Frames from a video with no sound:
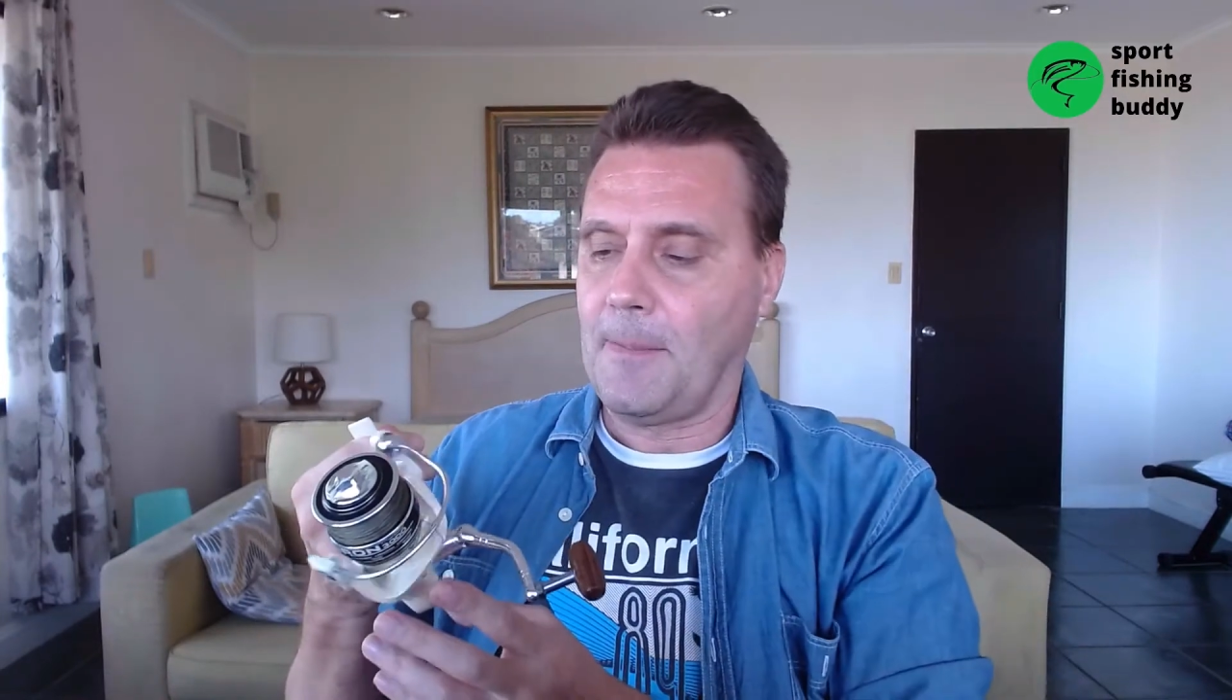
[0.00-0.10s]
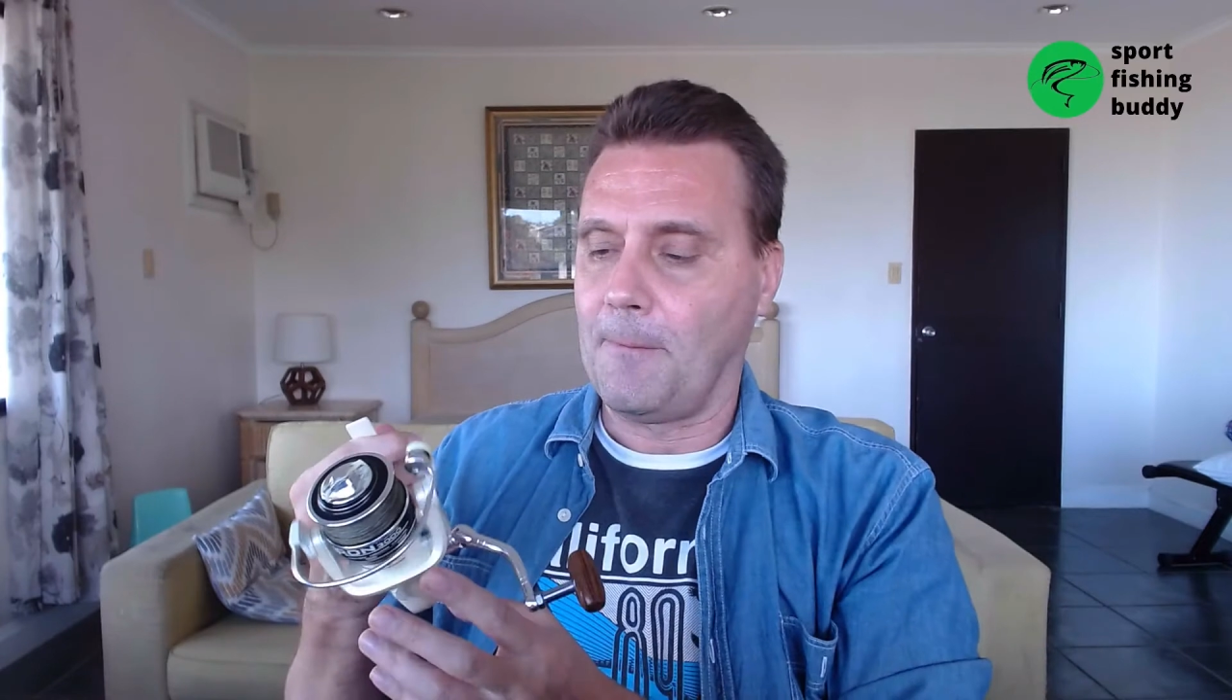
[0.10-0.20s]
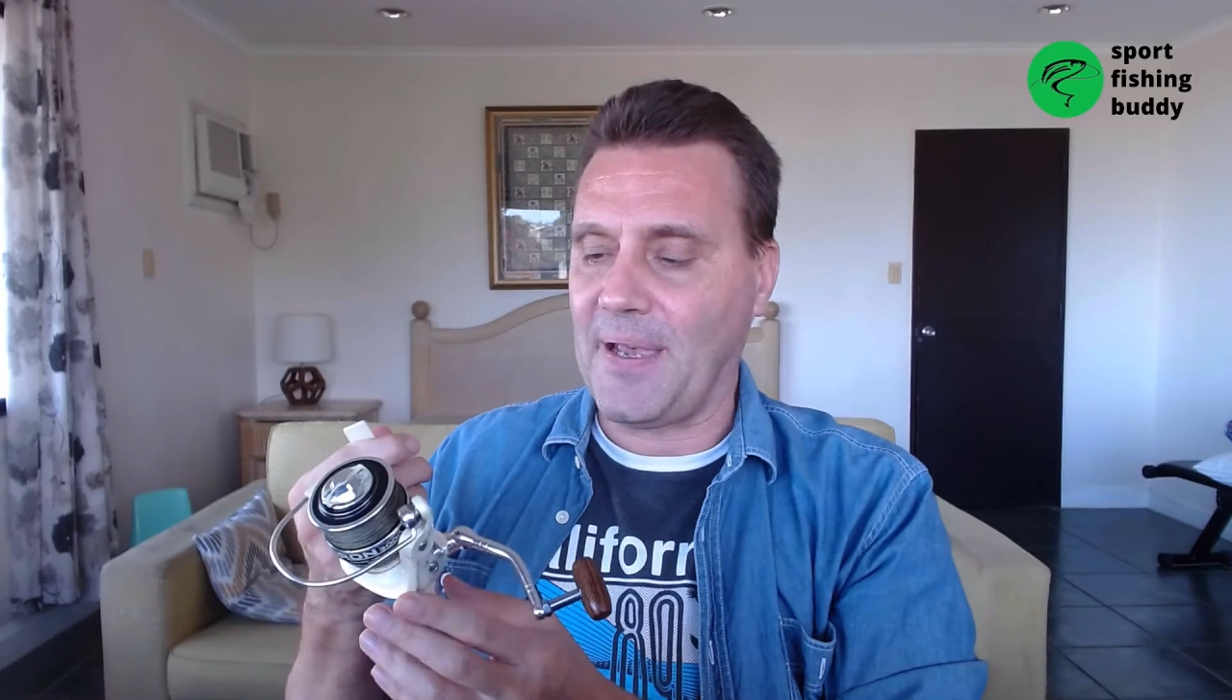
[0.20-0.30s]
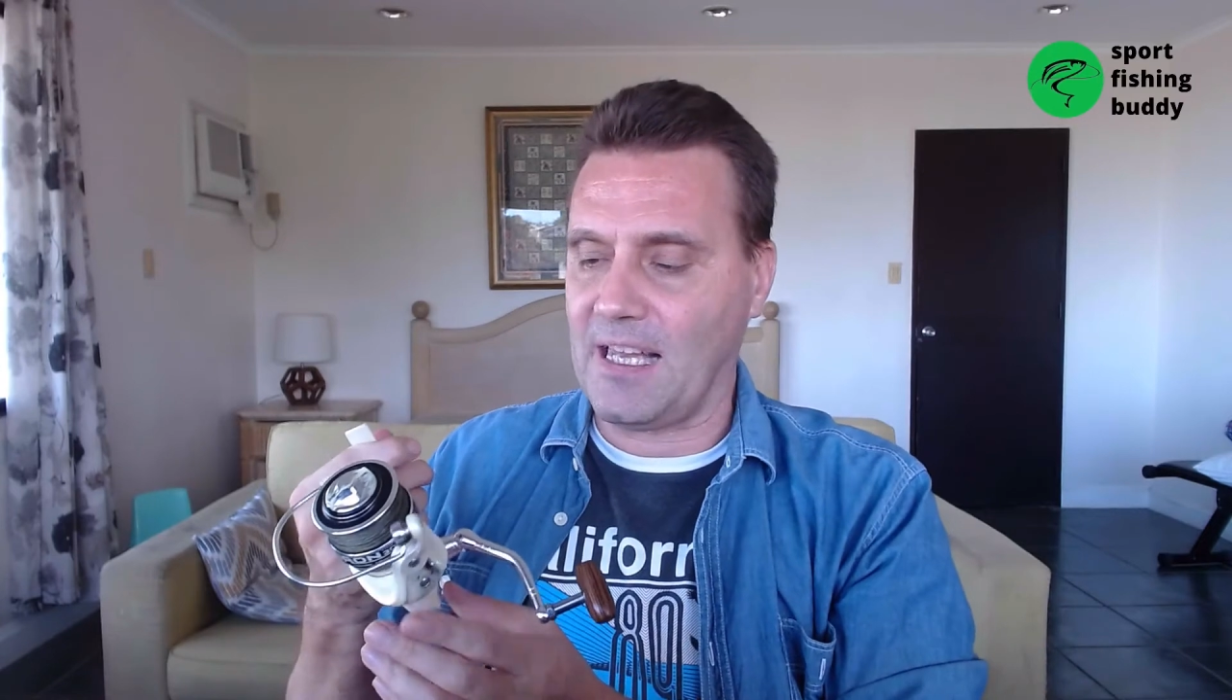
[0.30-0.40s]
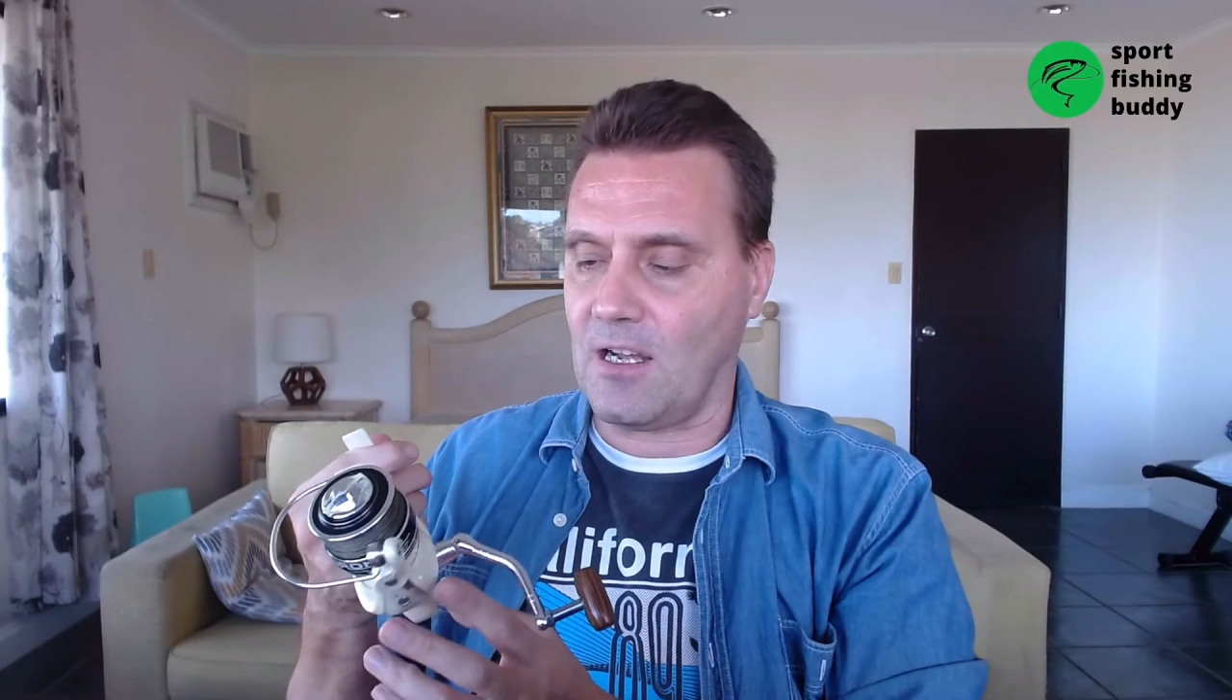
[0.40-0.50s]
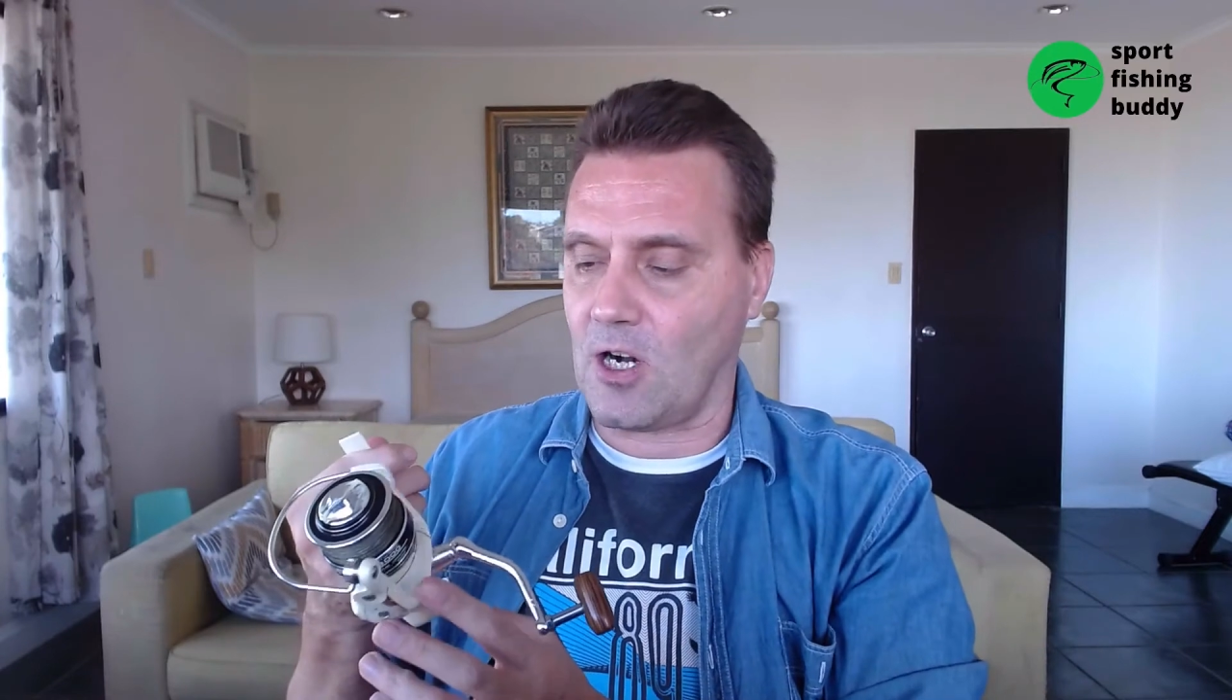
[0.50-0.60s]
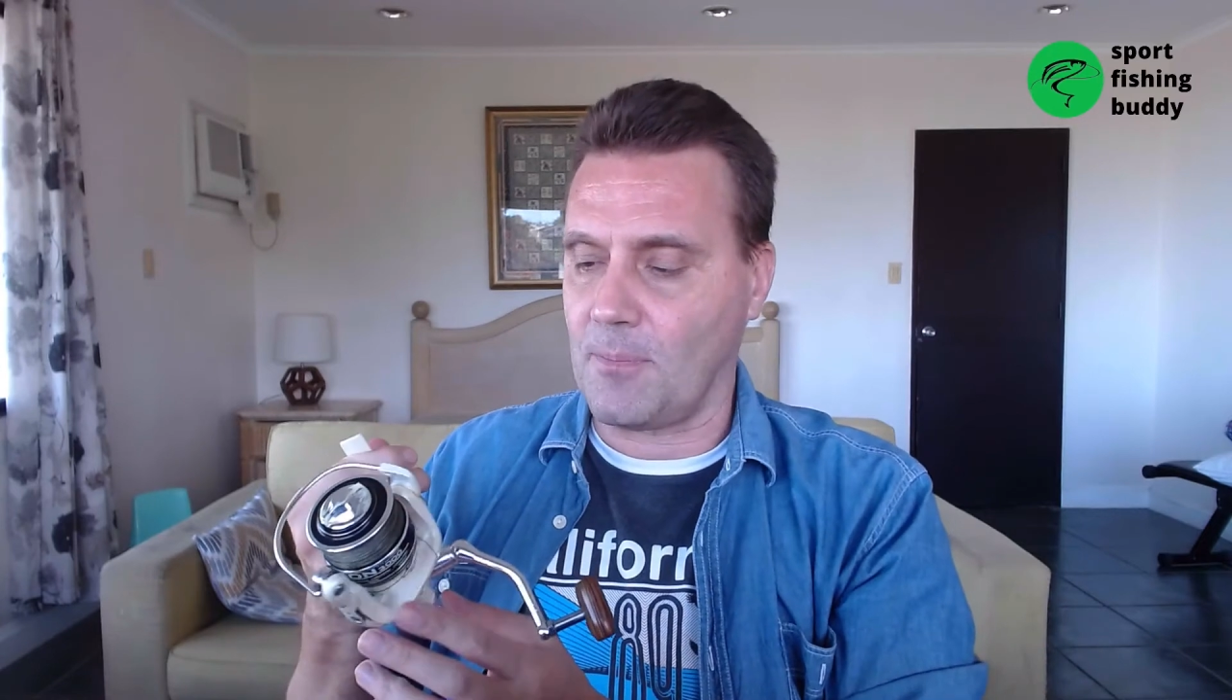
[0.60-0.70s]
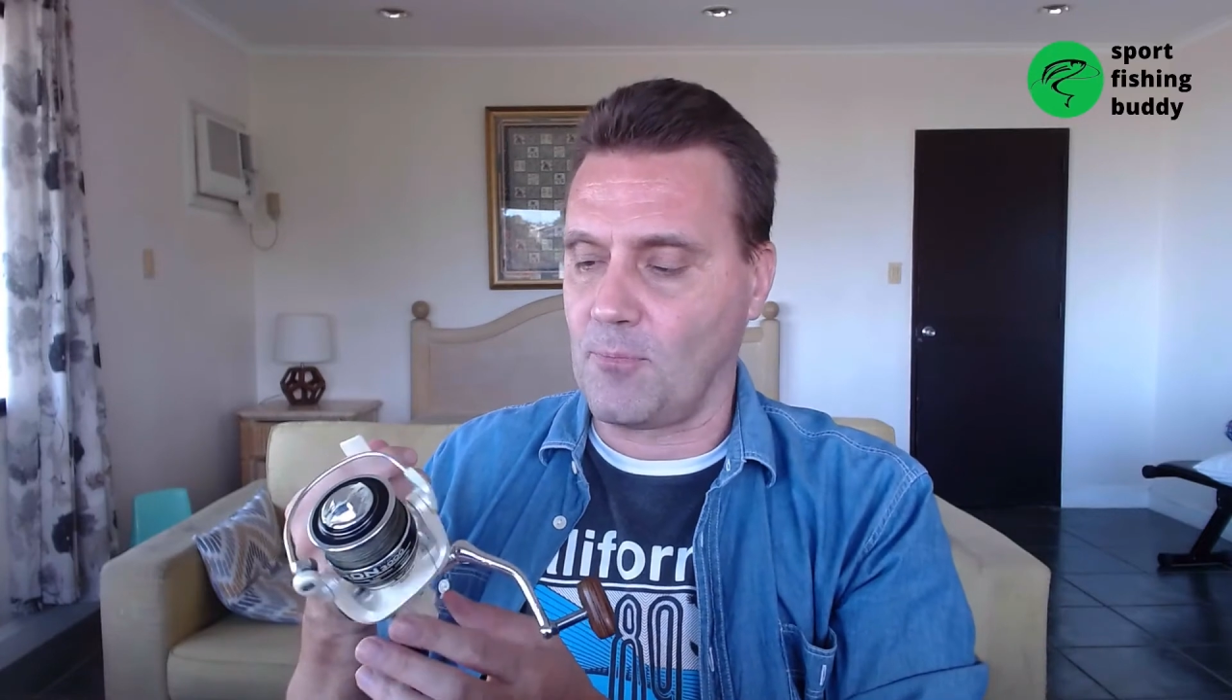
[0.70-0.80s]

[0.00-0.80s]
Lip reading: bail arm